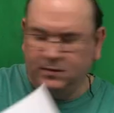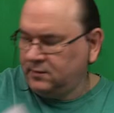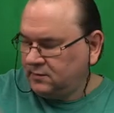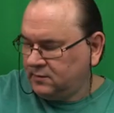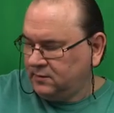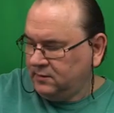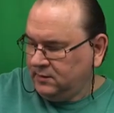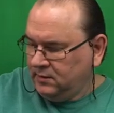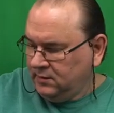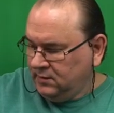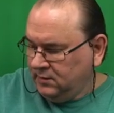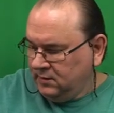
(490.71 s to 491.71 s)
in the
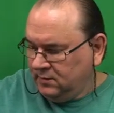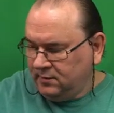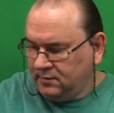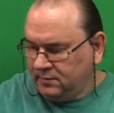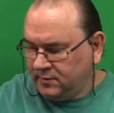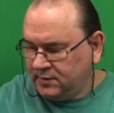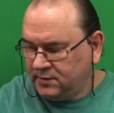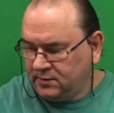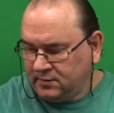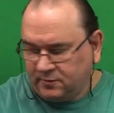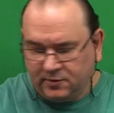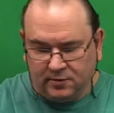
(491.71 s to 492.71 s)
in the
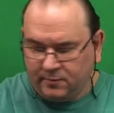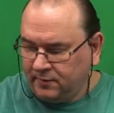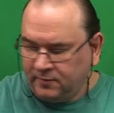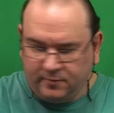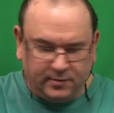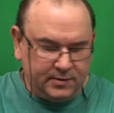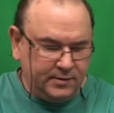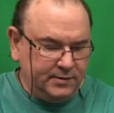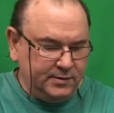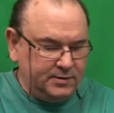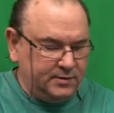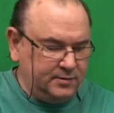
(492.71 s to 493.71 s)
business of shopping for one of
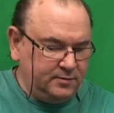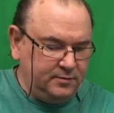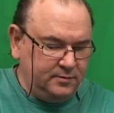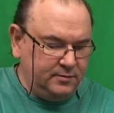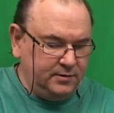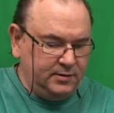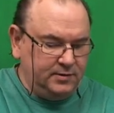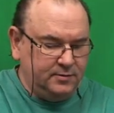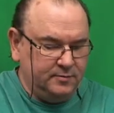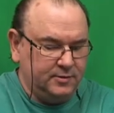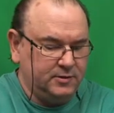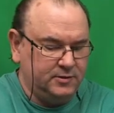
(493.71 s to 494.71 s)
these, then you need to
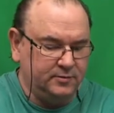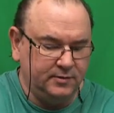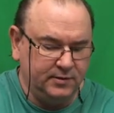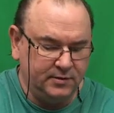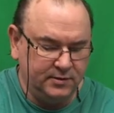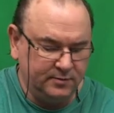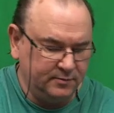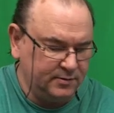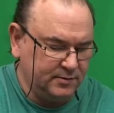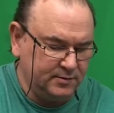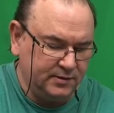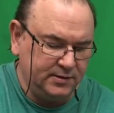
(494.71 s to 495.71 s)
make sure that,
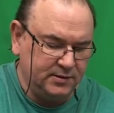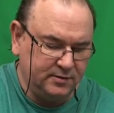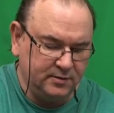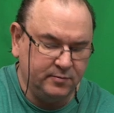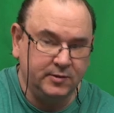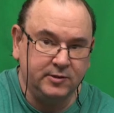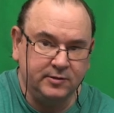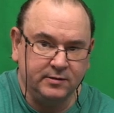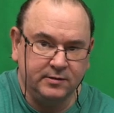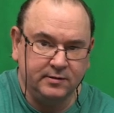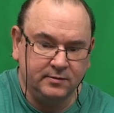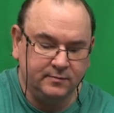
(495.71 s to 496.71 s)
at least in the
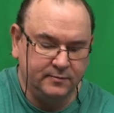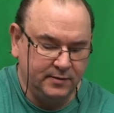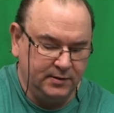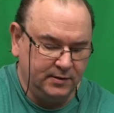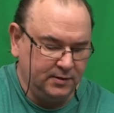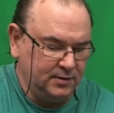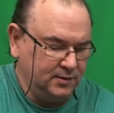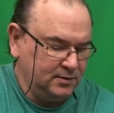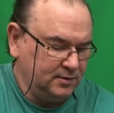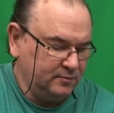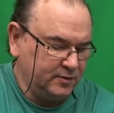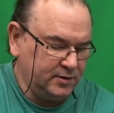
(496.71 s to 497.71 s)
pictures, that
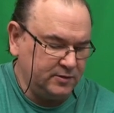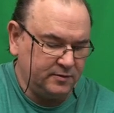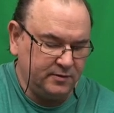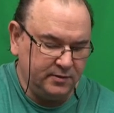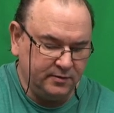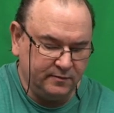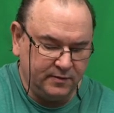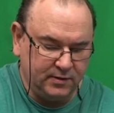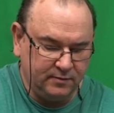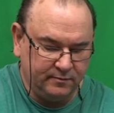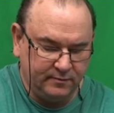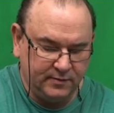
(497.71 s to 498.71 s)
the majority of the
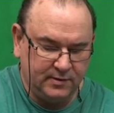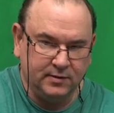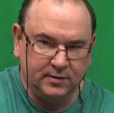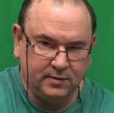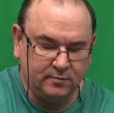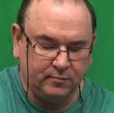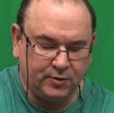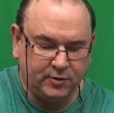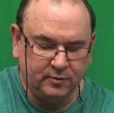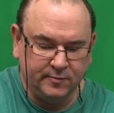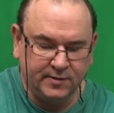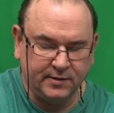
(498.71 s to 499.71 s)
um,
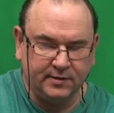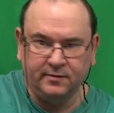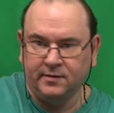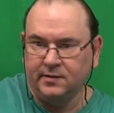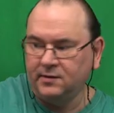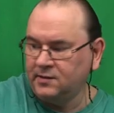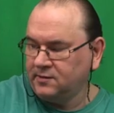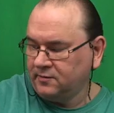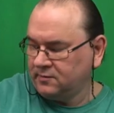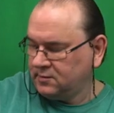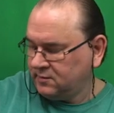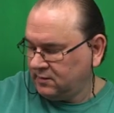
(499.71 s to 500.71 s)
probe side of things is
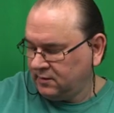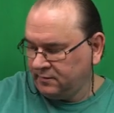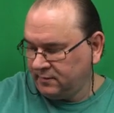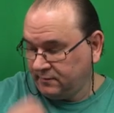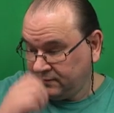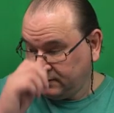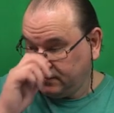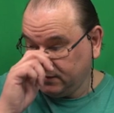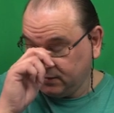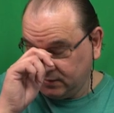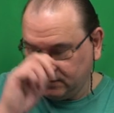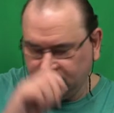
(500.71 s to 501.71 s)
also included.
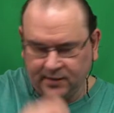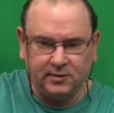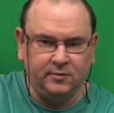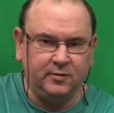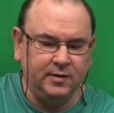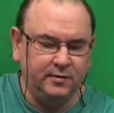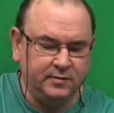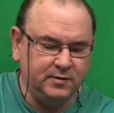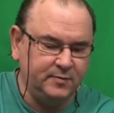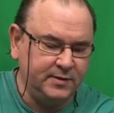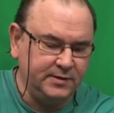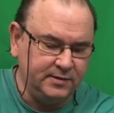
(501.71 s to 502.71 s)
It's actually rather
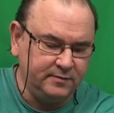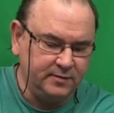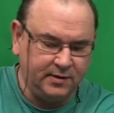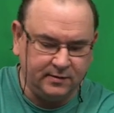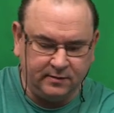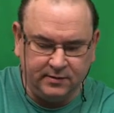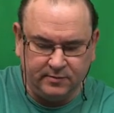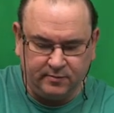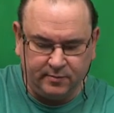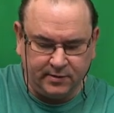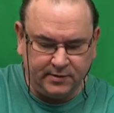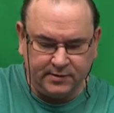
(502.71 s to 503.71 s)
expensive to get these
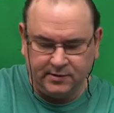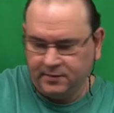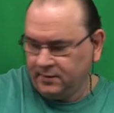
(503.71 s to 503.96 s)
replaced.